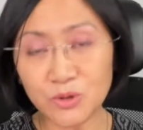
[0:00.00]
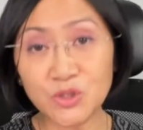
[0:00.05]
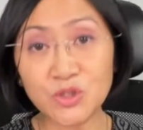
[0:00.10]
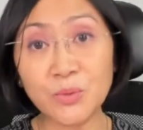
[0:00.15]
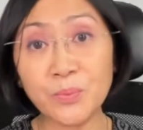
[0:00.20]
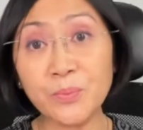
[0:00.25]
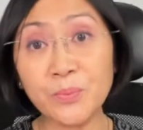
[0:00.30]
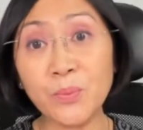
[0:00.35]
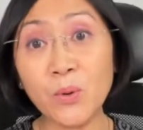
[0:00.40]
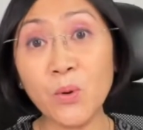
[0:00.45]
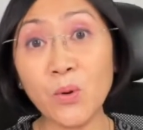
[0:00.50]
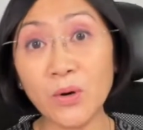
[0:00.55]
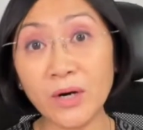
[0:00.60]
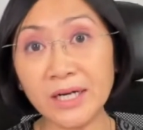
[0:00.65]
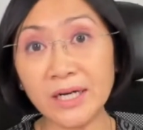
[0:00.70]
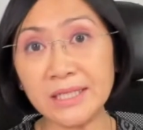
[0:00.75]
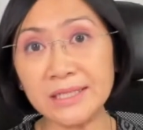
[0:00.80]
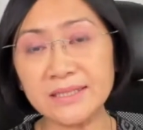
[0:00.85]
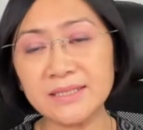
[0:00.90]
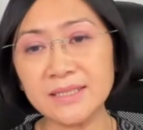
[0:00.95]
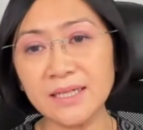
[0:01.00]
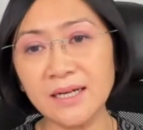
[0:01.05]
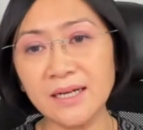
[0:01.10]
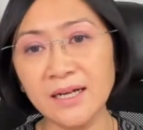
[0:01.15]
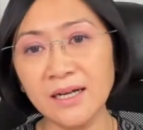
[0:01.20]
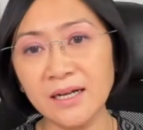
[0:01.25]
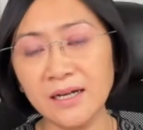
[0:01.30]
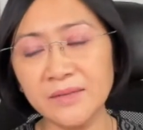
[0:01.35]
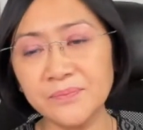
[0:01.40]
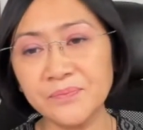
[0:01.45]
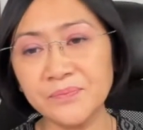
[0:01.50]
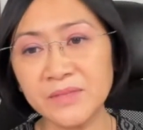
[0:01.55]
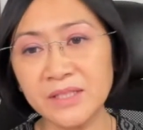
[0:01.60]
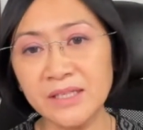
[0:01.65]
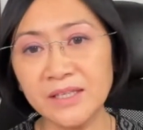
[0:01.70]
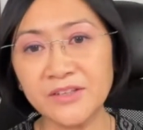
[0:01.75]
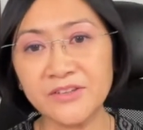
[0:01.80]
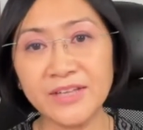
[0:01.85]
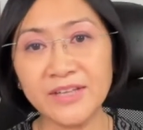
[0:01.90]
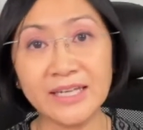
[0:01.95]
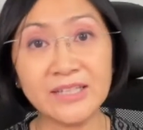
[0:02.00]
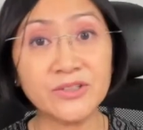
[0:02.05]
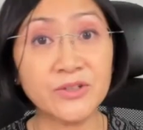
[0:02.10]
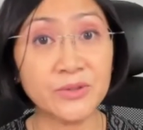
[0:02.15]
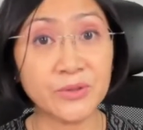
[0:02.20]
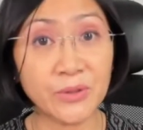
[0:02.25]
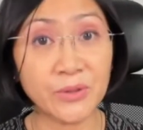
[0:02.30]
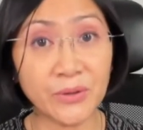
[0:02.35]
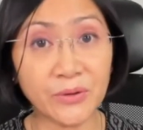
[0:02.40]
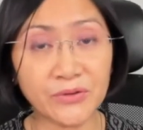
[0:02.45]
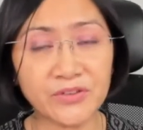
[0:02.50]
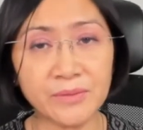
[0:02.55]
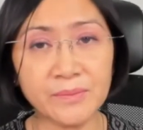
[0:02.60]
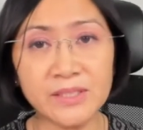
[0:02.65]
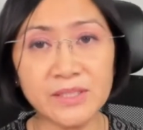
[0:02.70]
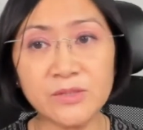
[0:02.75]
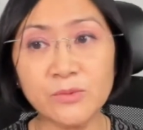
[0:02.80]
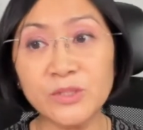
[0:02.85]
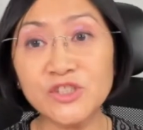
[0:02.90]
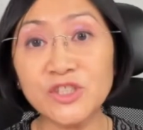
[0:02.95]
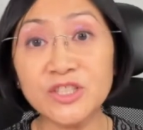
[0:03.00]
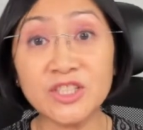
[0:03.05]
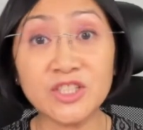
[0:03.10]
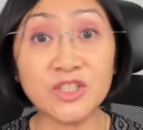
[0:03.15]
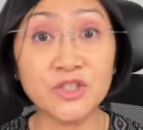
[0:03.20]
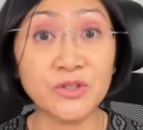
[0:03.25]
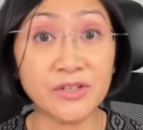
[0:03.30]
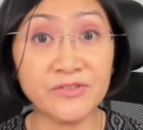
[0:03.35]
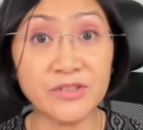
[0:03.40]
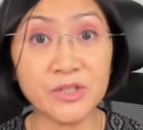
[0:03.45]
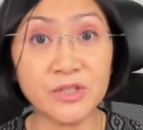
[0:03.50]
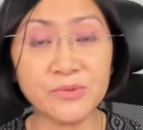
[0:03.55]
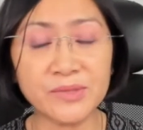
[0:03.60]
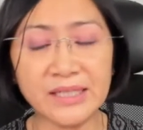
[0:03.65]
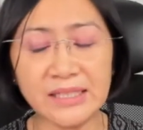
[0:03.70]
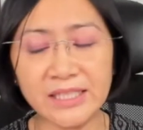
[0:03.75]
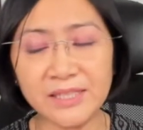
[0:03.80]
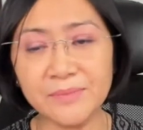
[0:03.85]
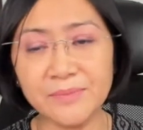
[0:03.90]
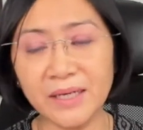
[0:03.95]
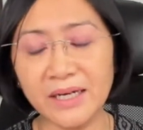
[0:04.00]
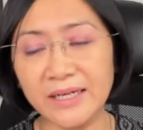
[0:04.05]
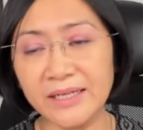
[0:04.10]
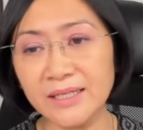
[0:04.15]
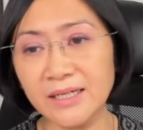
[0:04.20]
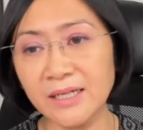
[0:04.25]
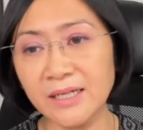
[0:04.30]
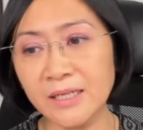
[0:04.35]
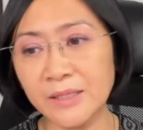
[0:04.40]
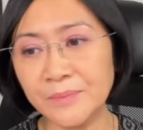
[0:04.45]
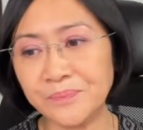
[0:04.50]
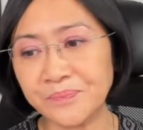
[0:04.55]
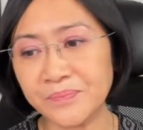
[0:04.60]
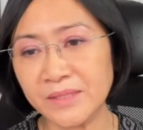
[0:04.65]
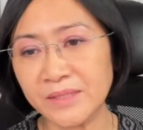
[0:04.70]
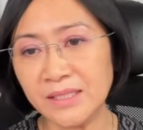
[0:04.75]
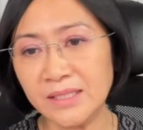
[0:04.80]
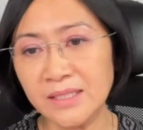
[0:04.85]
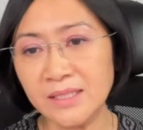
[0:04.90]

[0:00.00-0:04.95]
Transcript: to support uh, that growth, I mean, which is driven really by um,